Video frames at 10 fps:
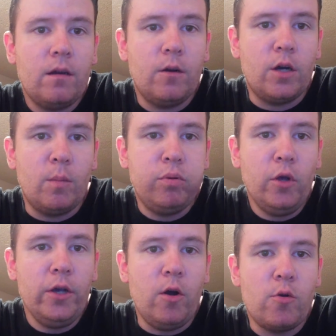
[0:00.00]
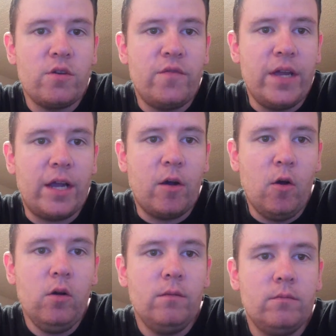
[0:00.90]
or employer-owned
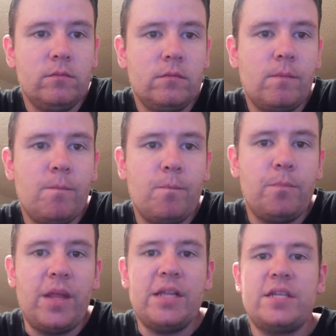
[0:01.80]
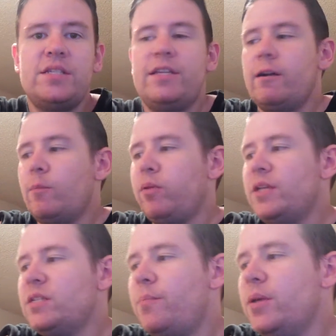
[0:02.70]
vehicle that is considered a
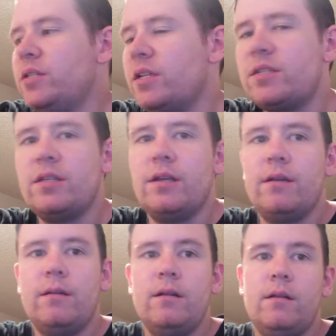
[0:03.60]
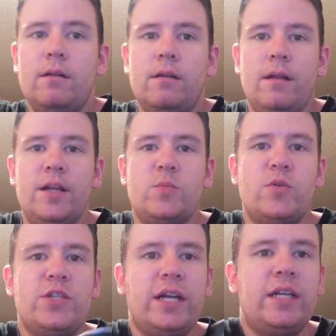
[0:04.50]
place of business. It is
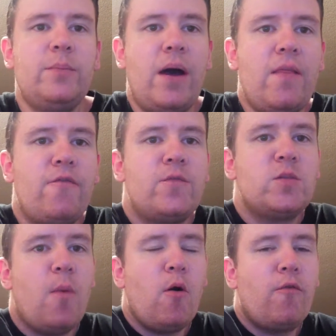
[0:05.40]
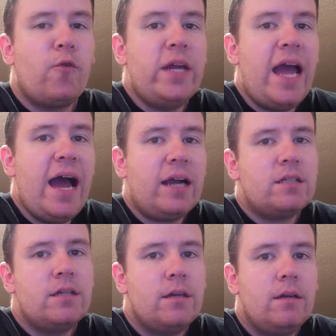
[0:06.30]
protected by the Smoke-Free Act.